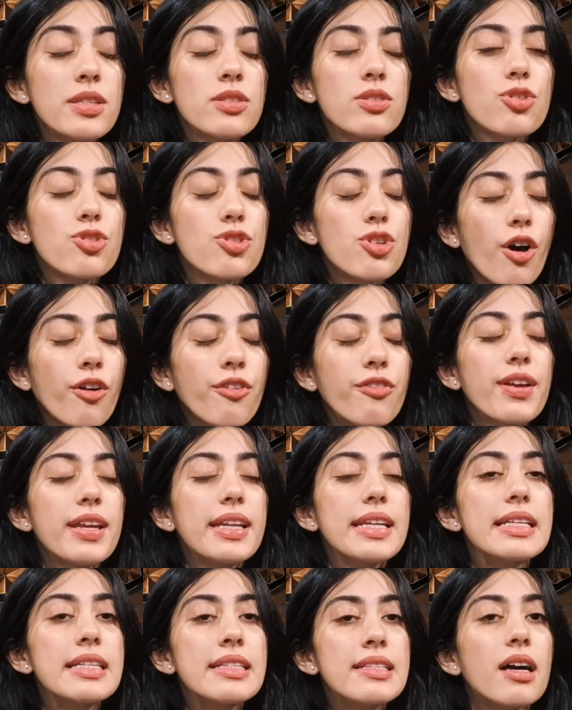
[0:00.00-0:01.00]
so
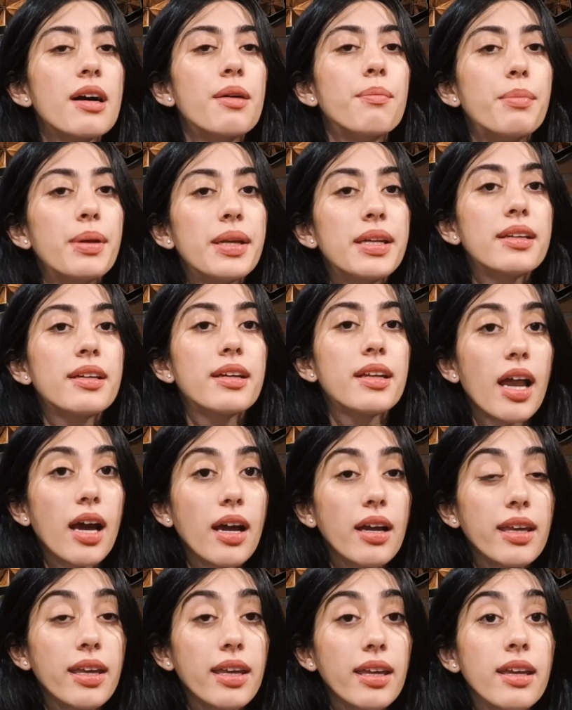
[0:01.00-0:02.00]
software is a bit
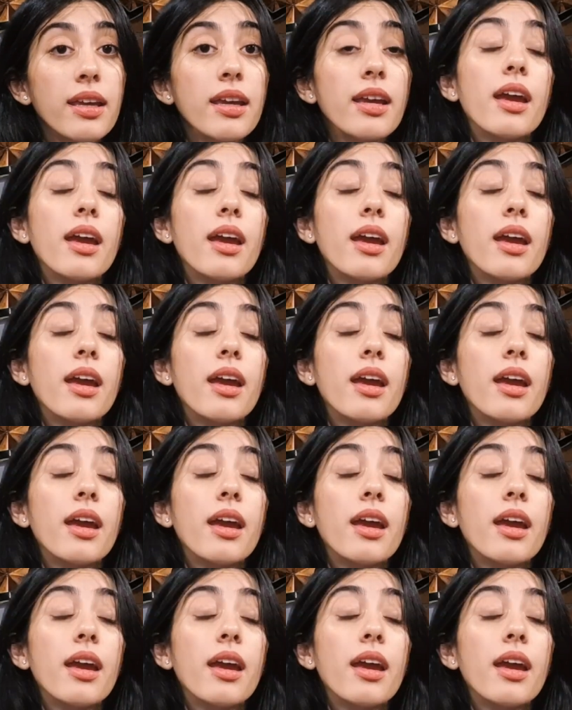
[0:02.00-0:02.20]
clunky.